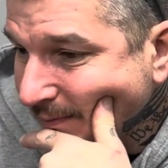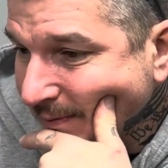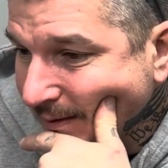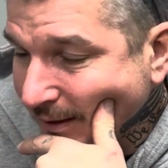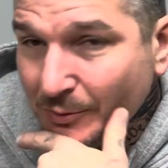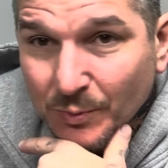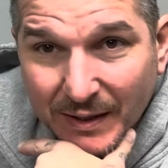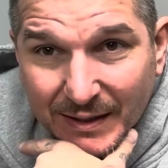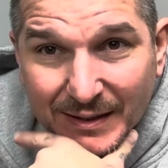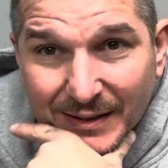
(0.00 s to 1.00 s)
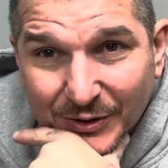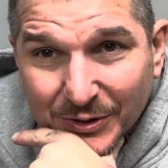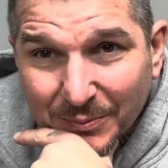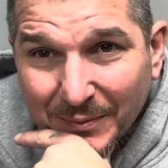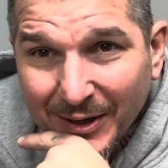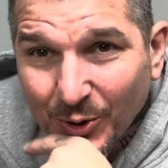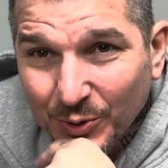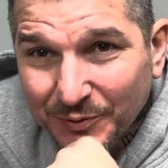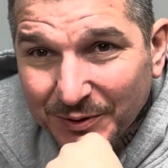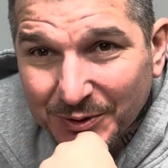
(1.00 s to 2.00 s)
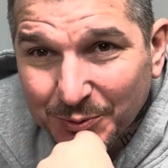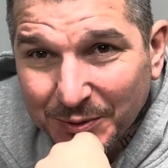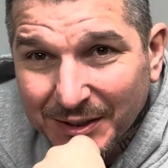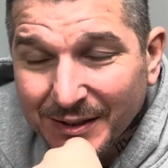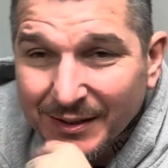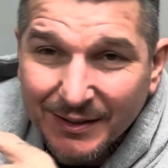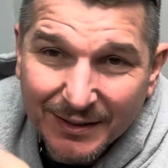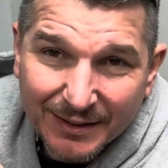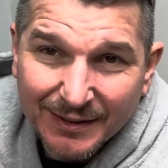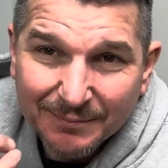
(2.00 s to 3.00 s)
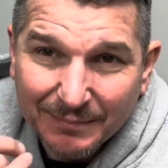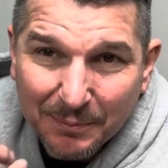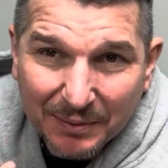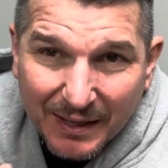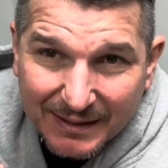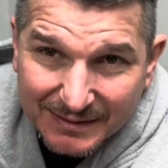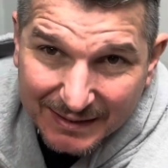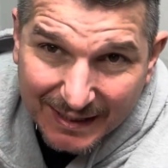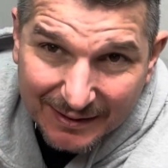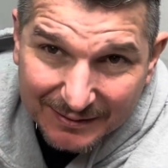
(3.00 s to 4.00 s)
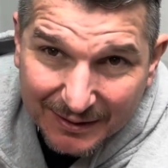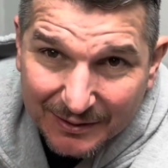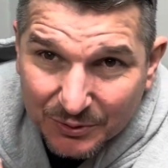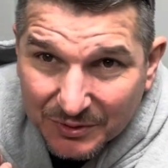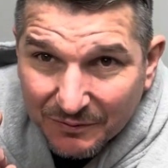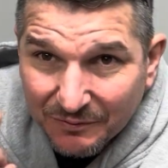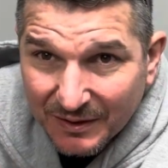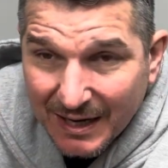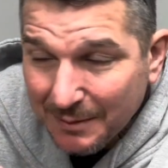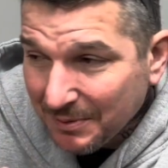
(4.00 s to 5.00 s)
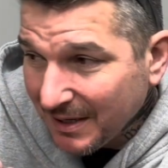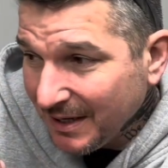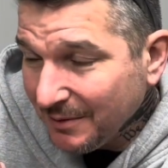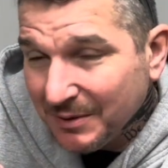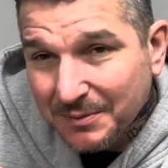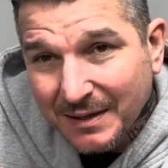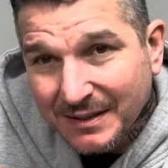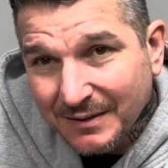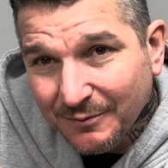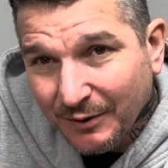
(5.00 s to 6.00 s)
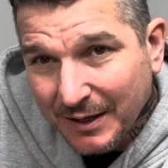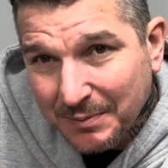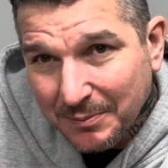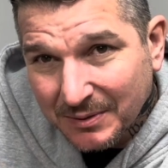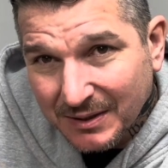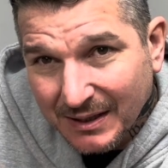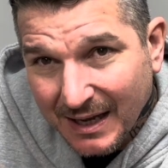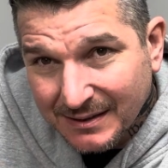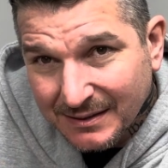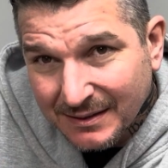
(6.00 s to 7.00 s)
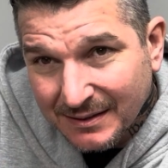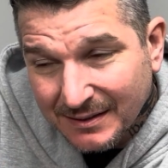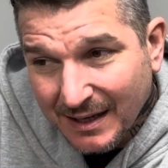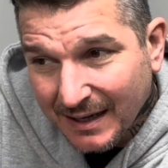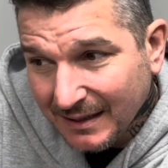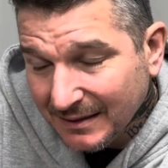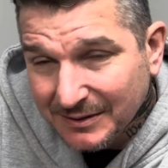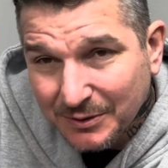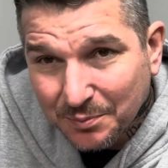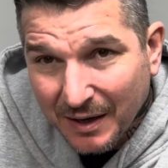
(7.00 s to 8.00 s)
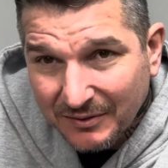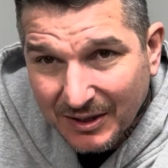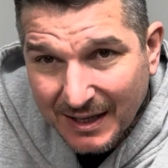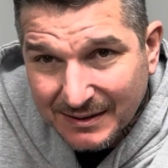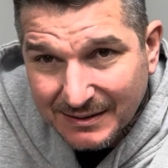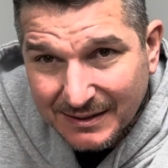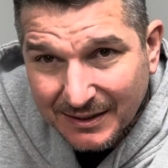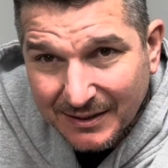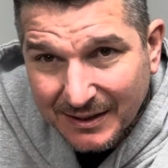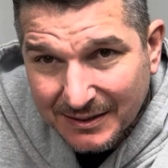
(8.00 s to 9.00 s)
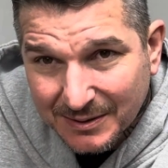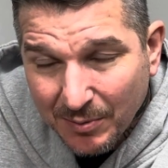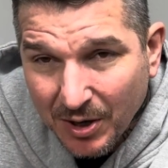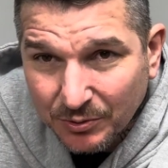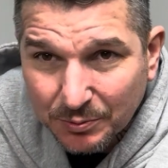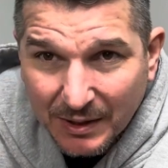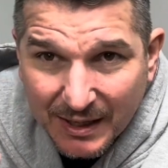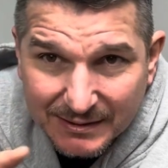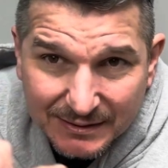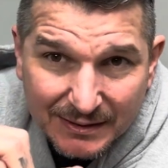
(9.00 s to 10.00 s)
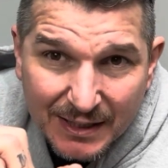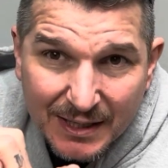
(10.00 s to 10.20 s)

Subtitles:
this week, here's some of my goals for this week. My plan is to get out there and do some VIPing, which means inviting people to class. I can at least do private classes here and small group classes.